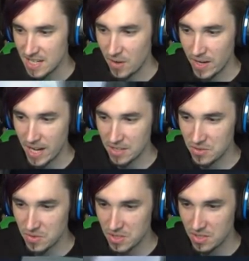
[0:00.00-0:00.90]
Oh, I can't
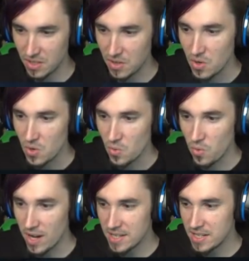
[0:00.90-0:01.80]
search the stuff.
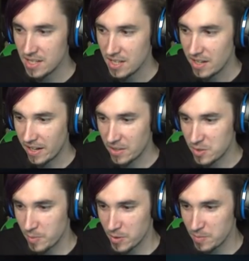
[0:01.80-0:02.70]
What? Okay,
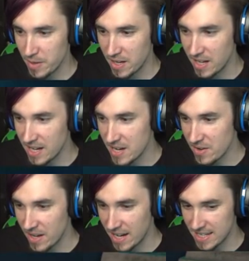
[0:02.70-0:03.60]
there's supposed to be a gun
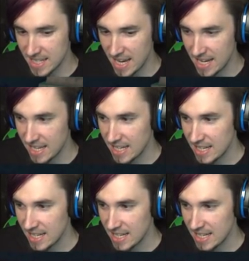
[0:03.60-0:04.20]
here that I could take.